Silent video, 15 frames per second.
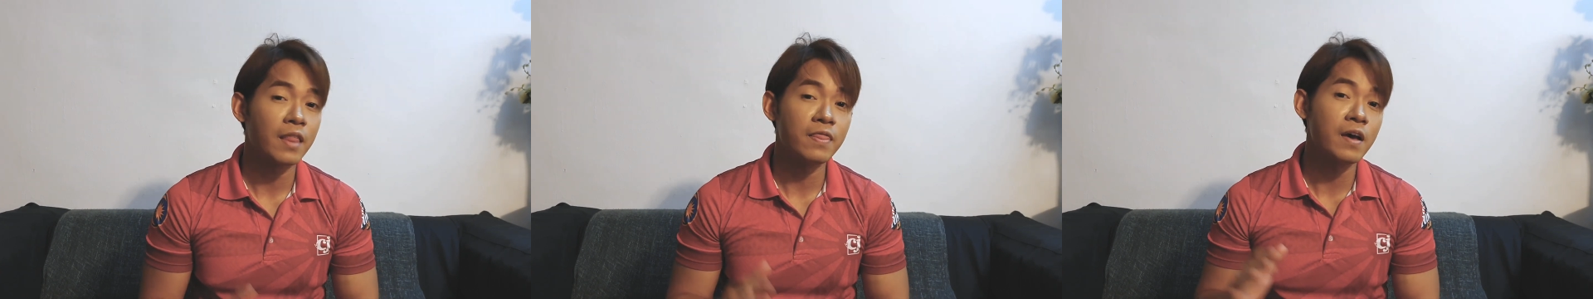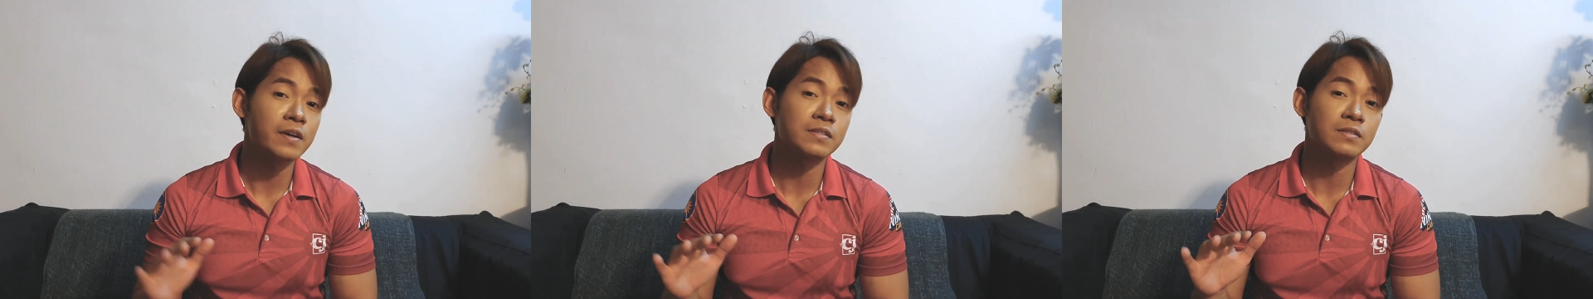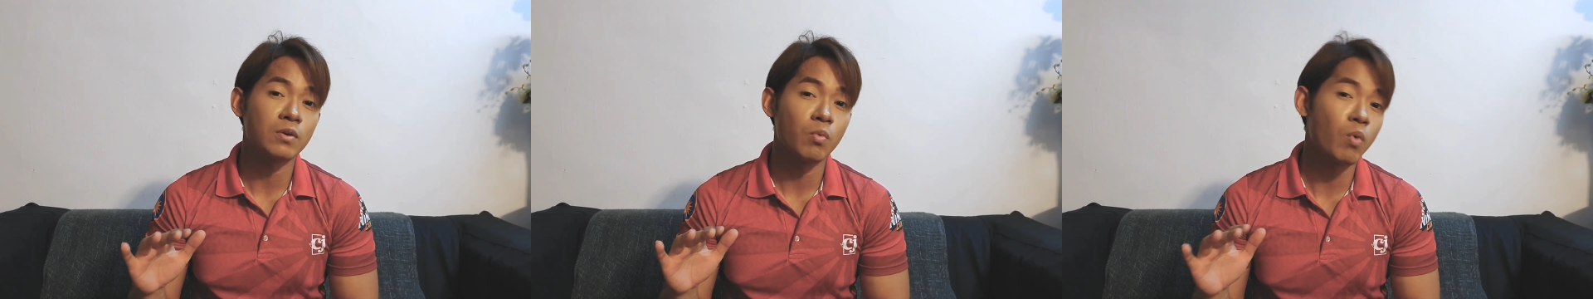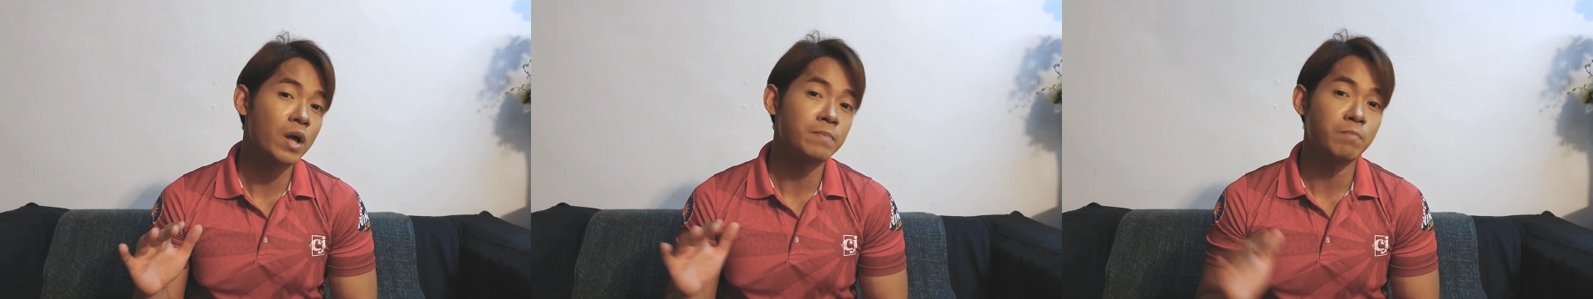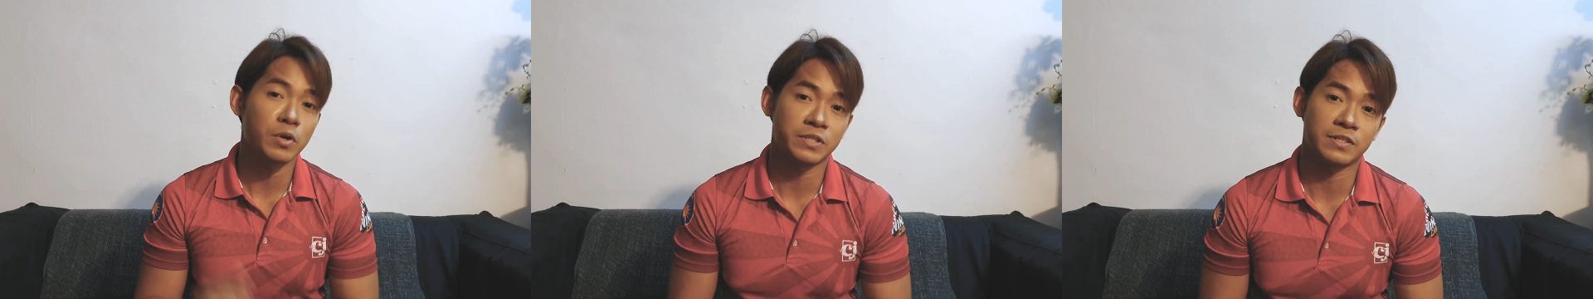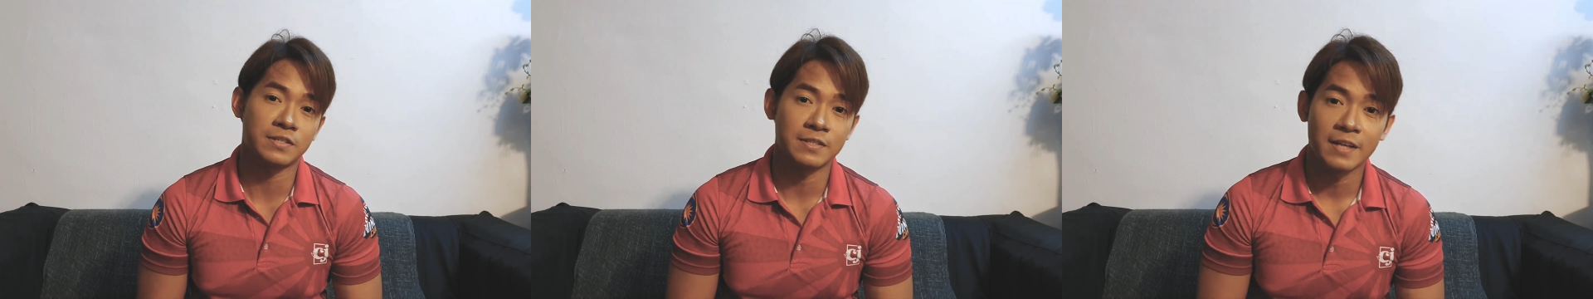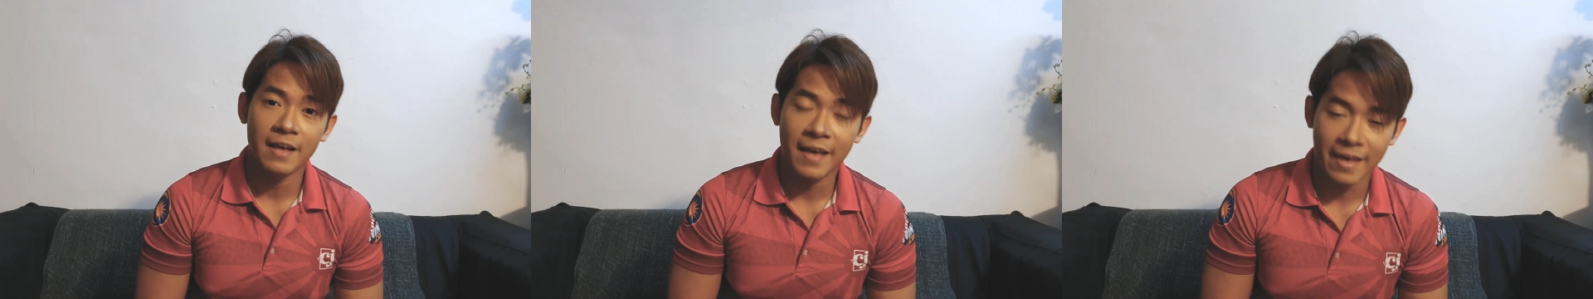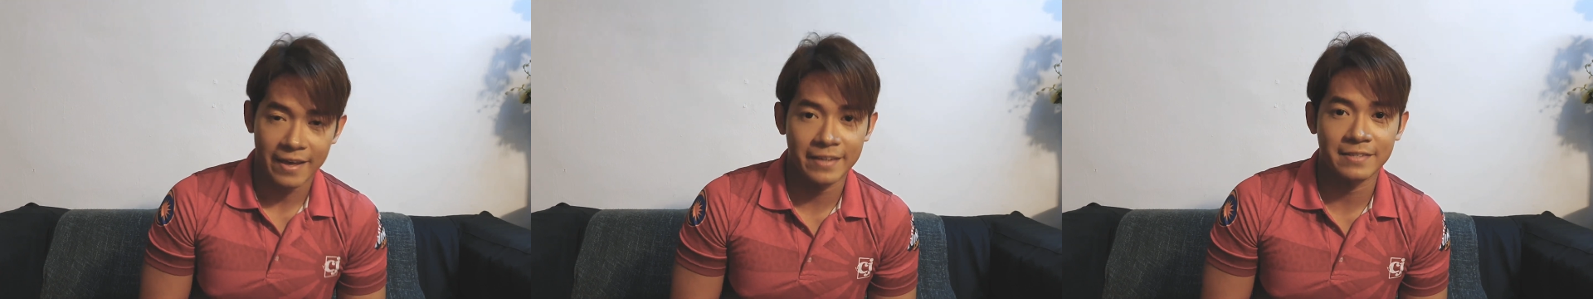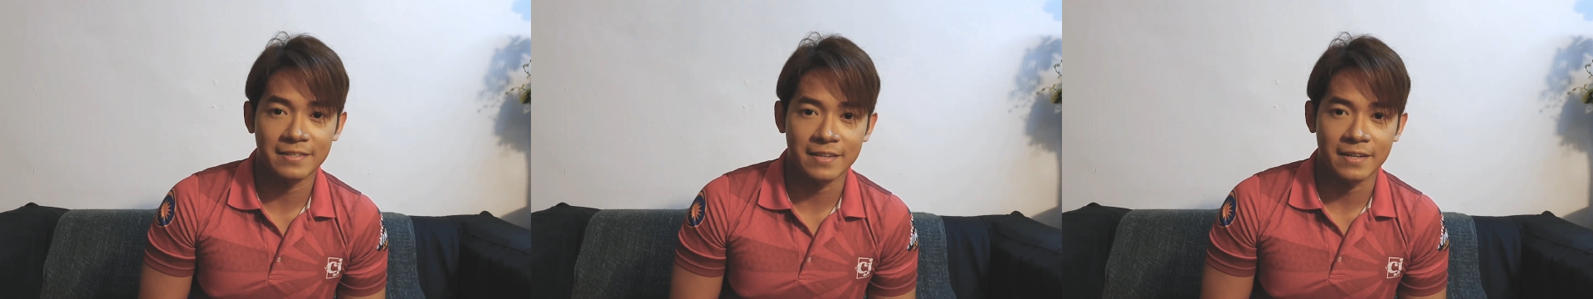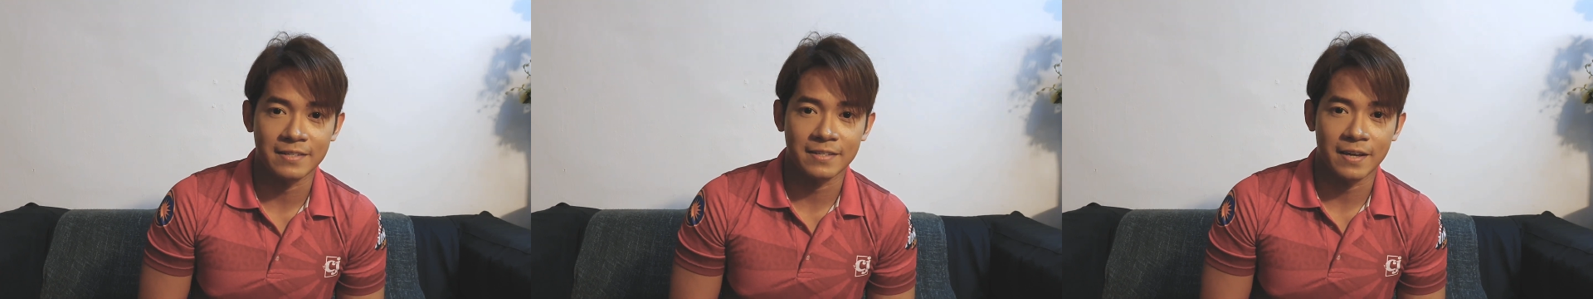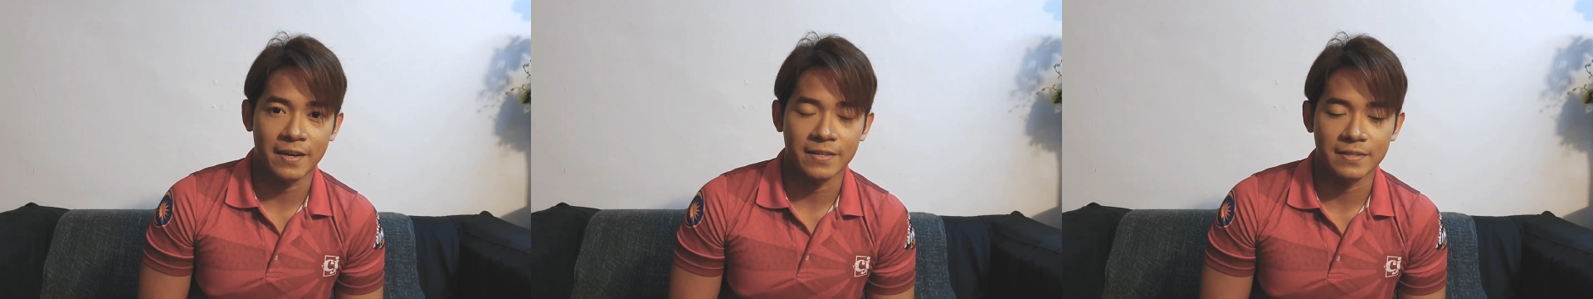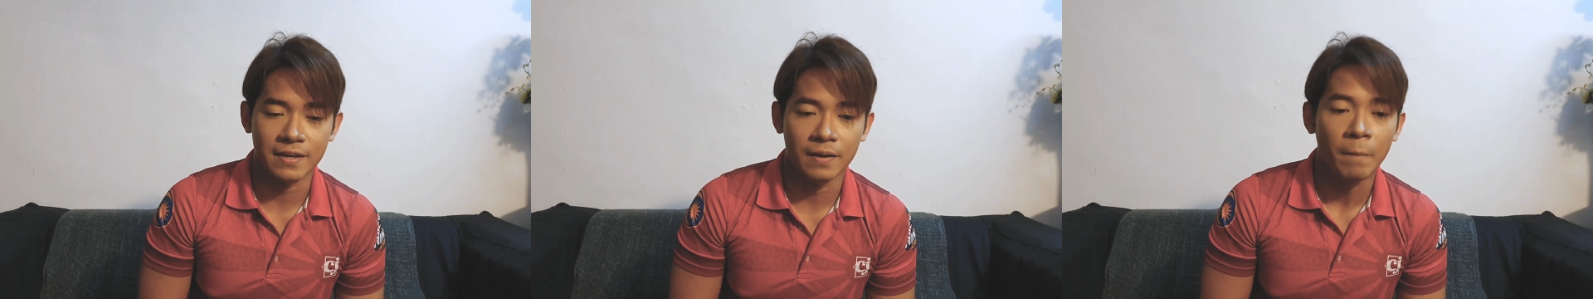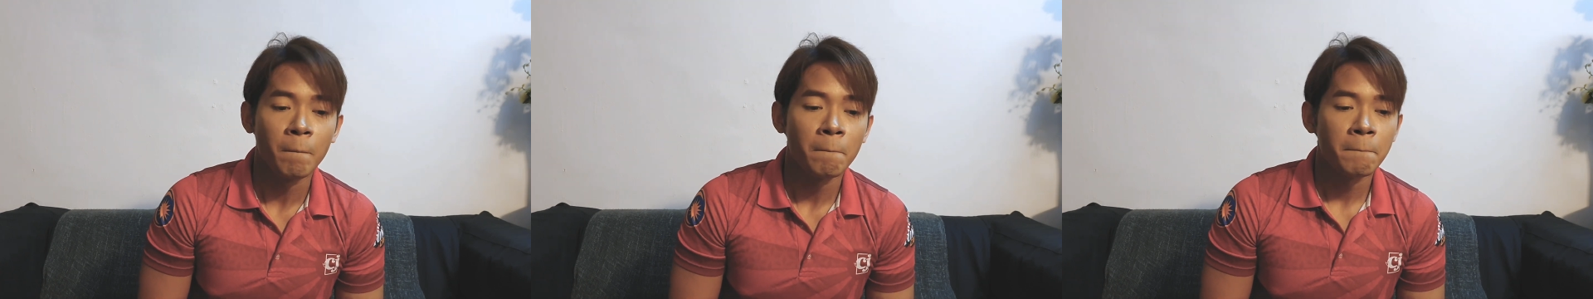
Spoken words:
nice one bottle hand sanitizer.